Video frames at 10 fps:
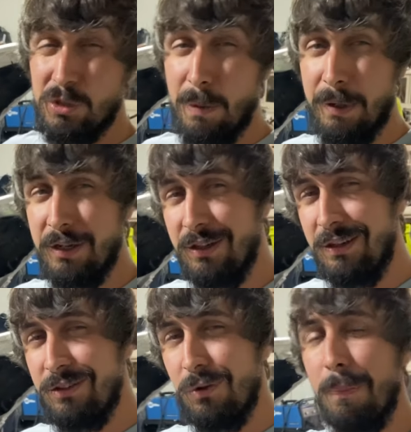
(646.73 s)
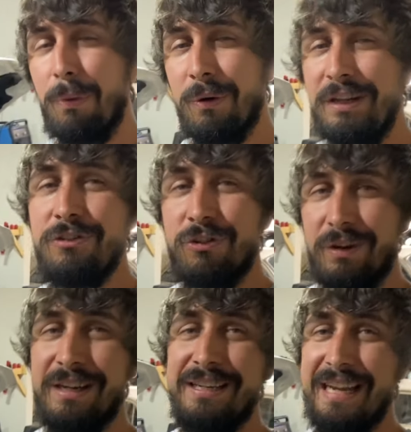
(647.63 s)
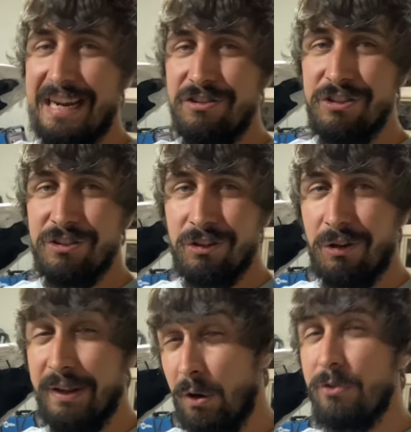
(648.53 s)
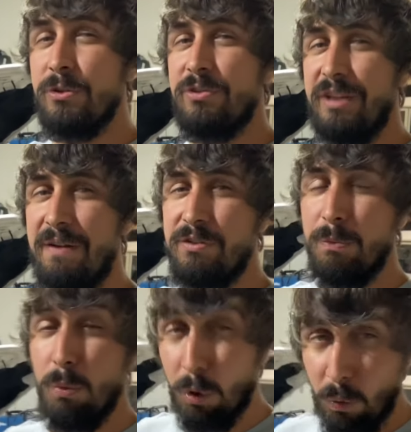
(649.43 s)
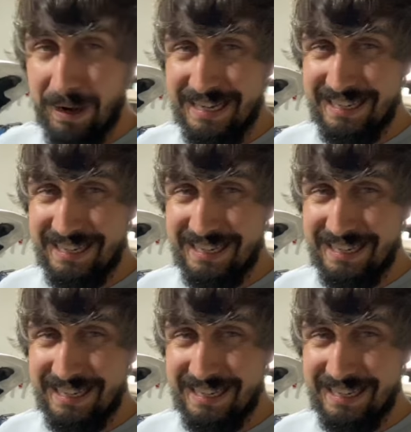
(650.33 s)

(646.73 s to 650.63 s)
so I'm gonna do a pretty trick gauge install and also save some more weight